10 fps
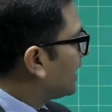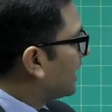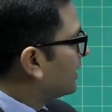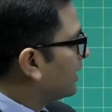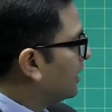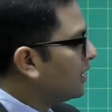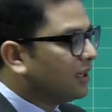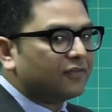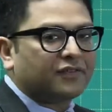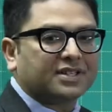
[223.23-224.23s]
like the
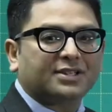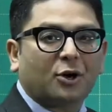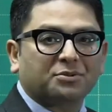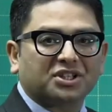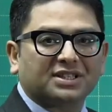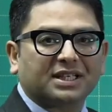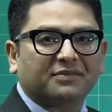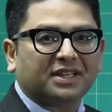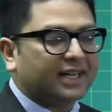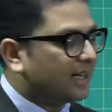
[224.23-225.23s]
first option is
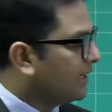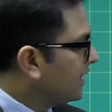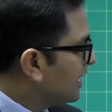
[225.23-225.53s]
given there.